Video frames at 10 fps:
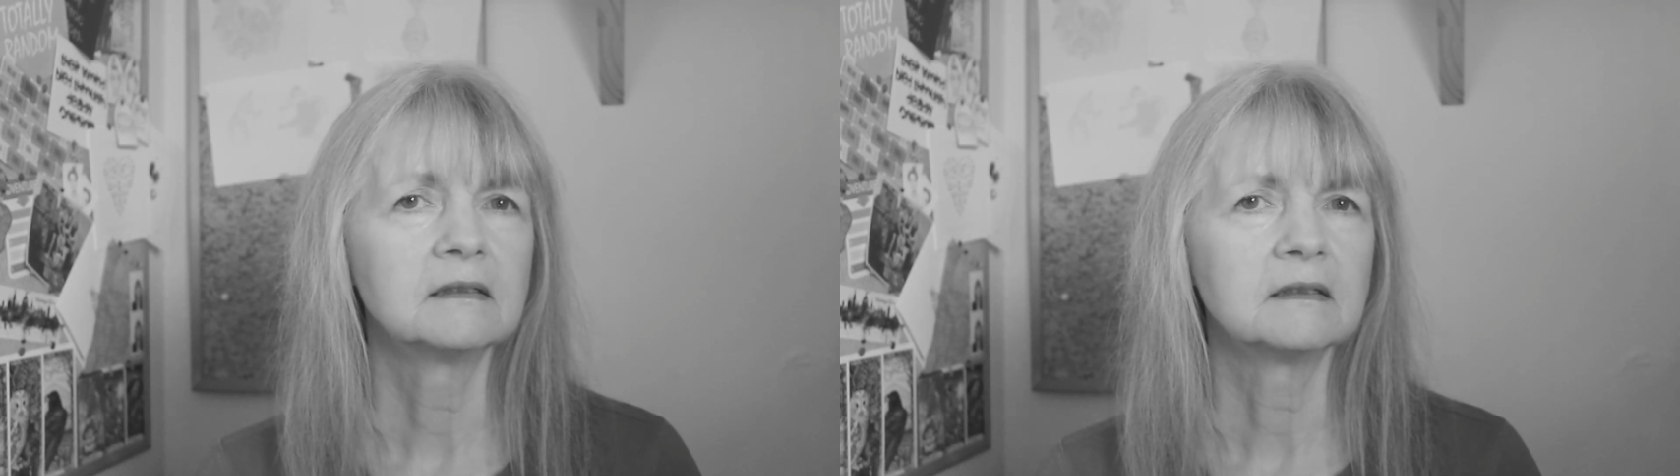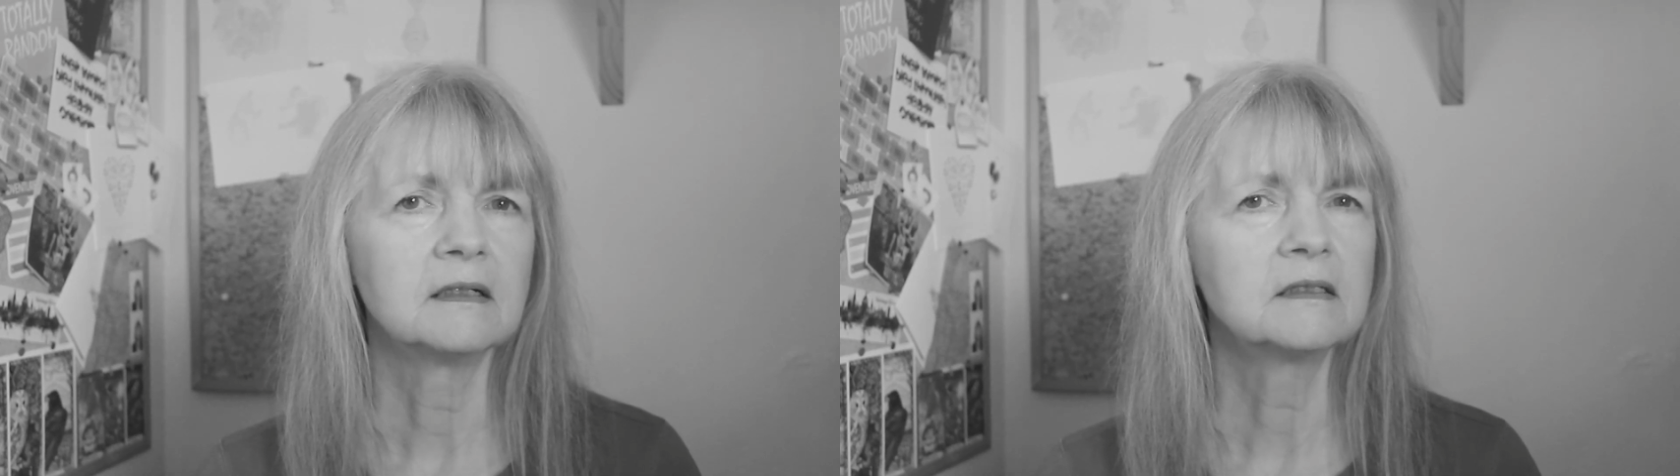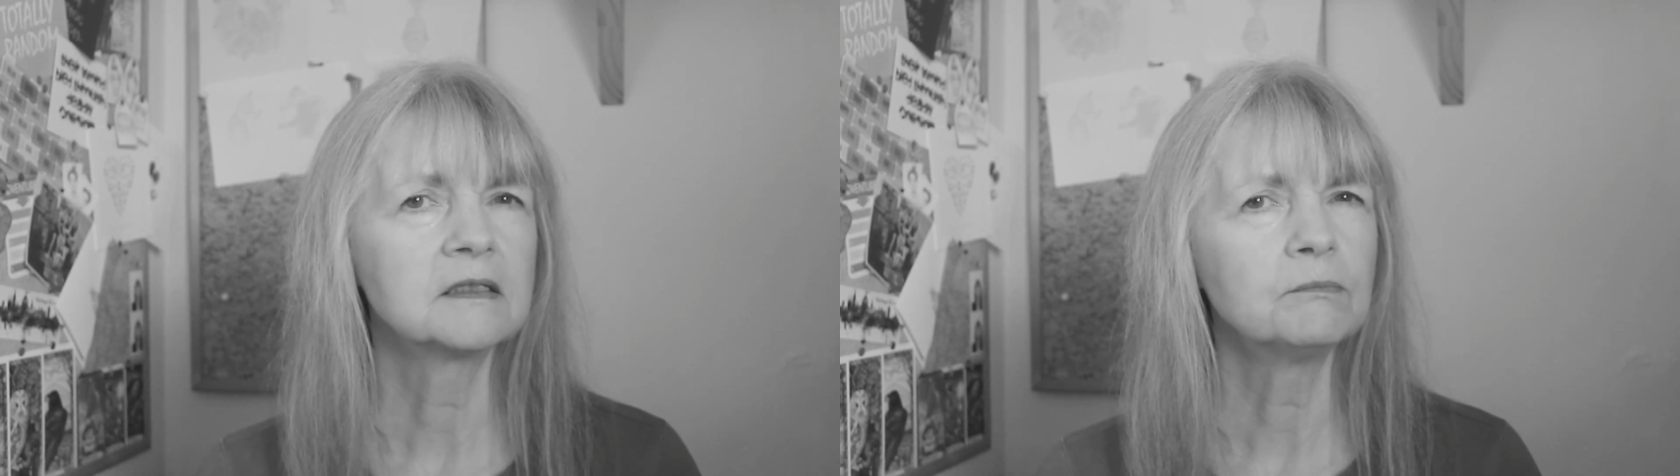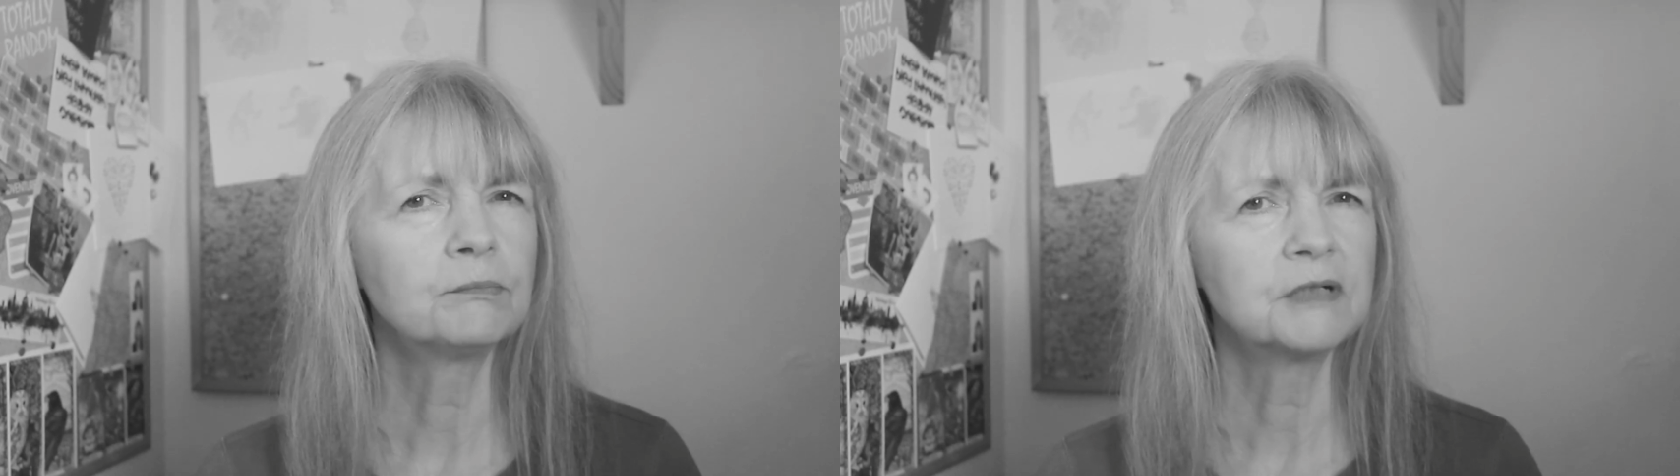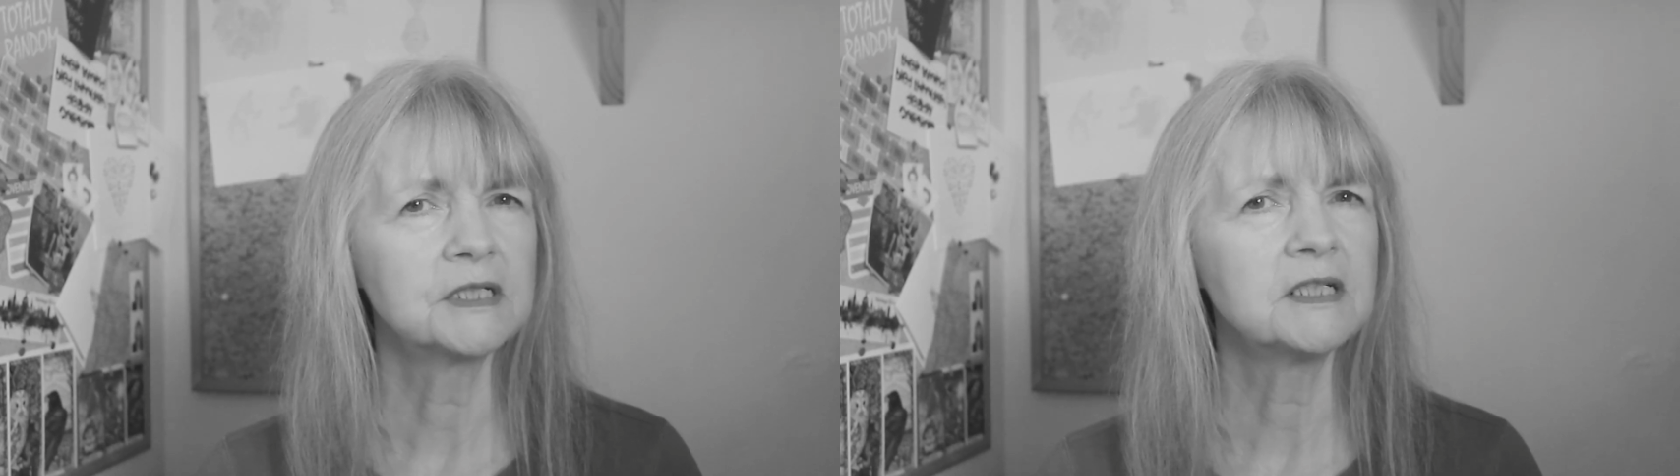and some
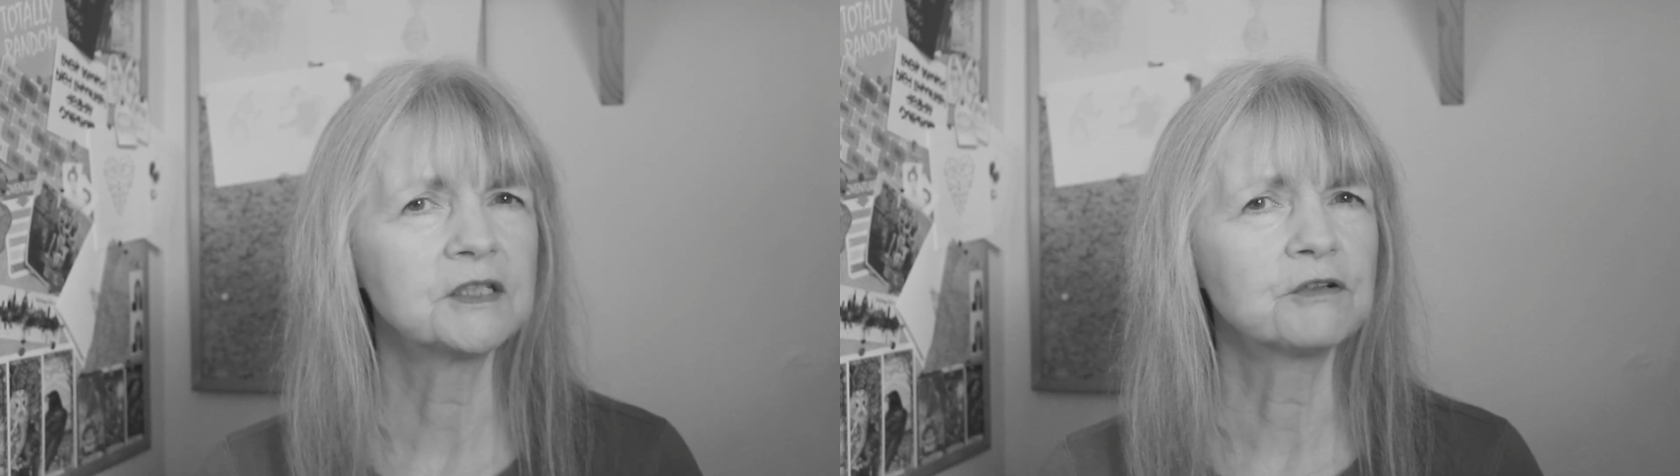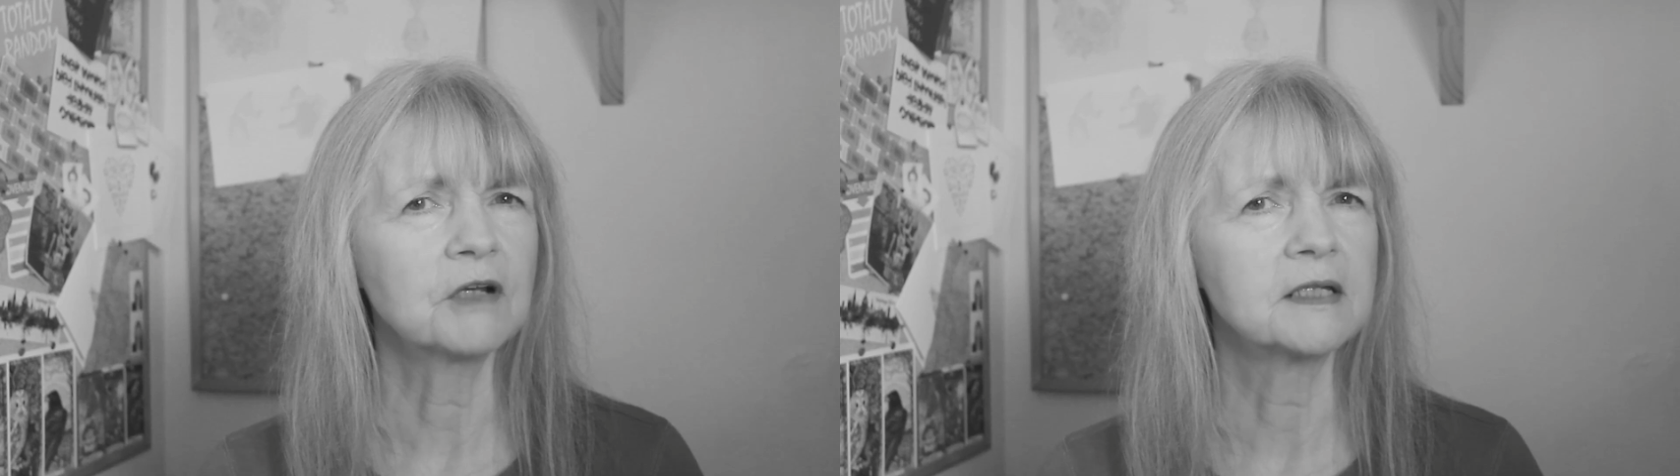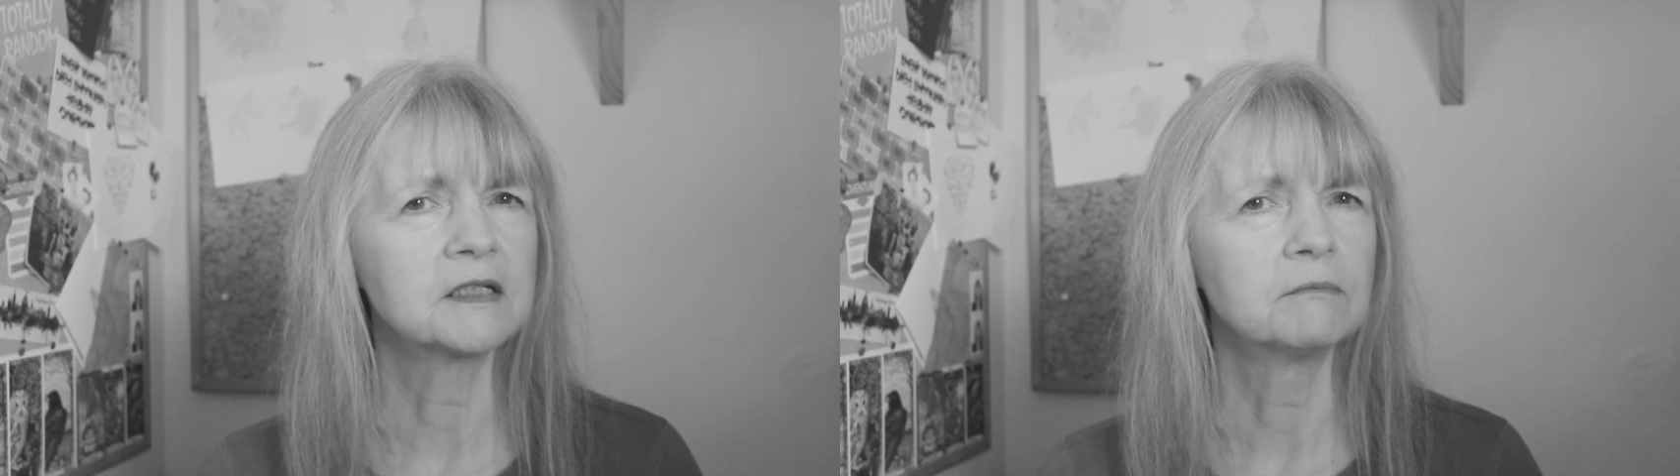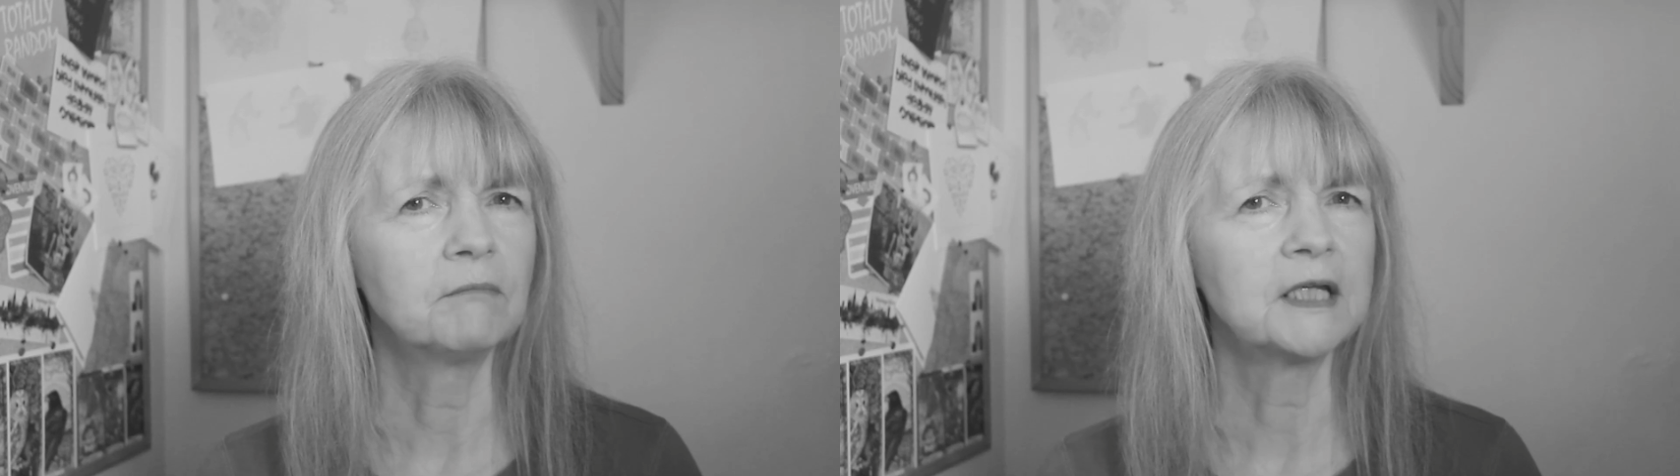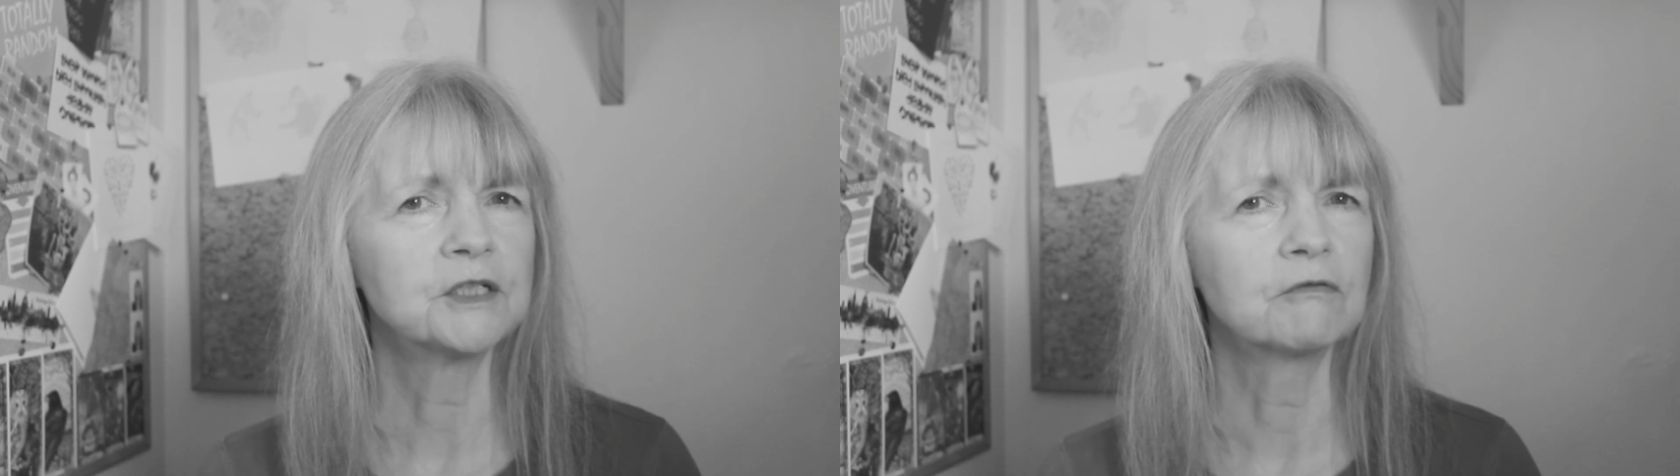pretty straight
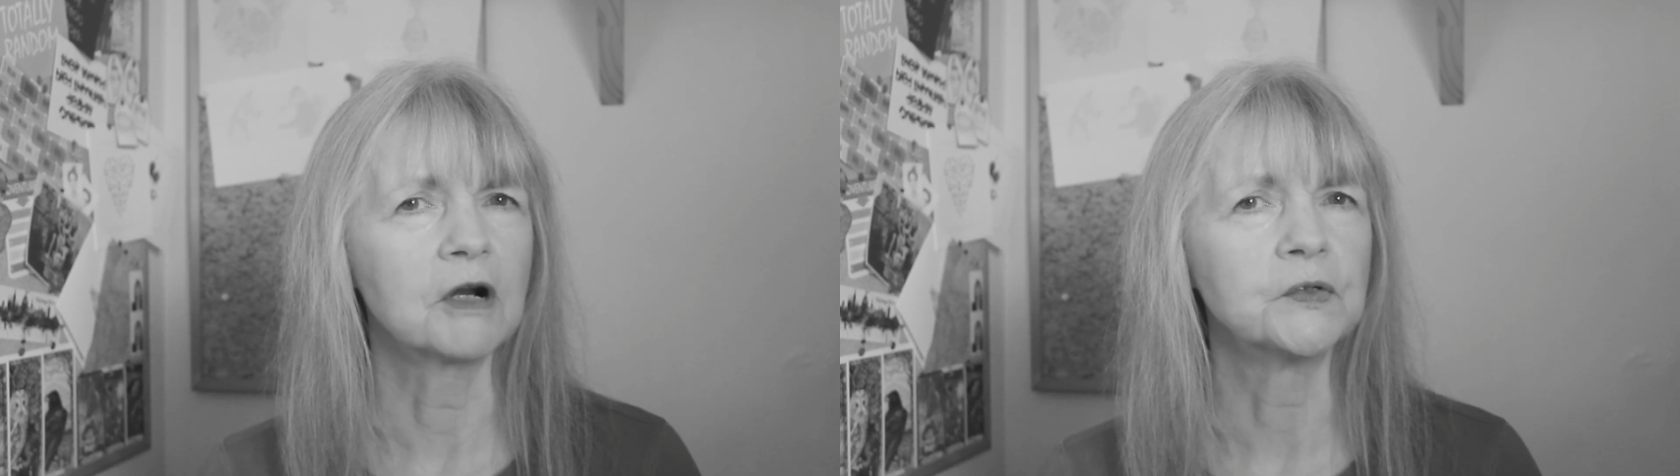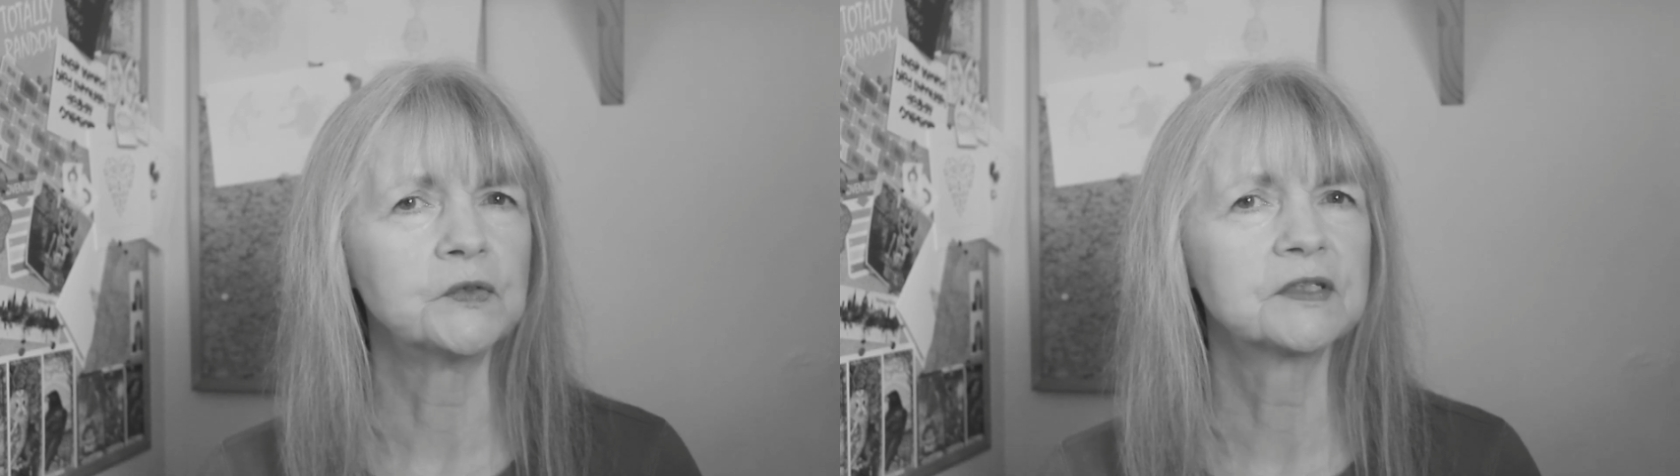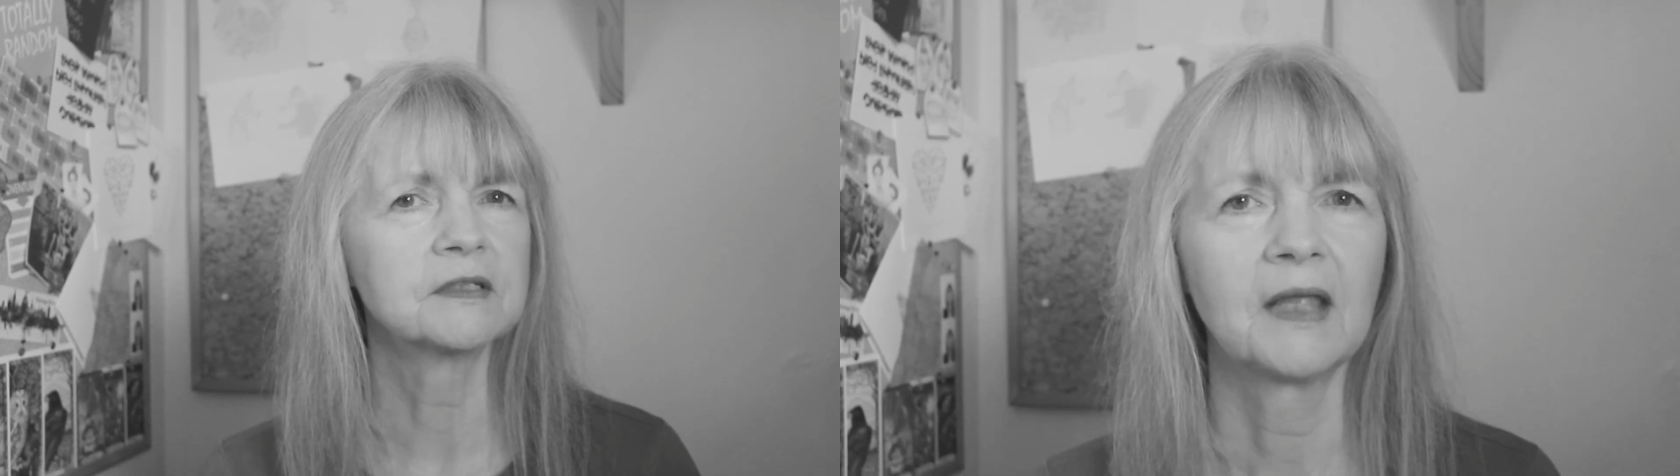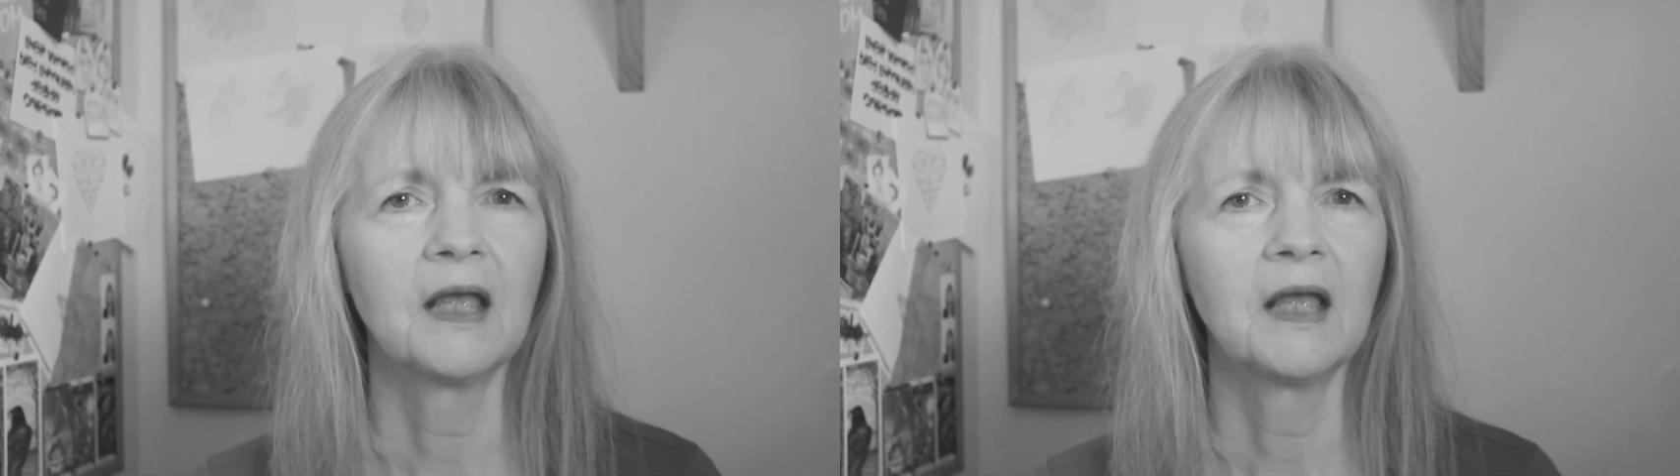major roads.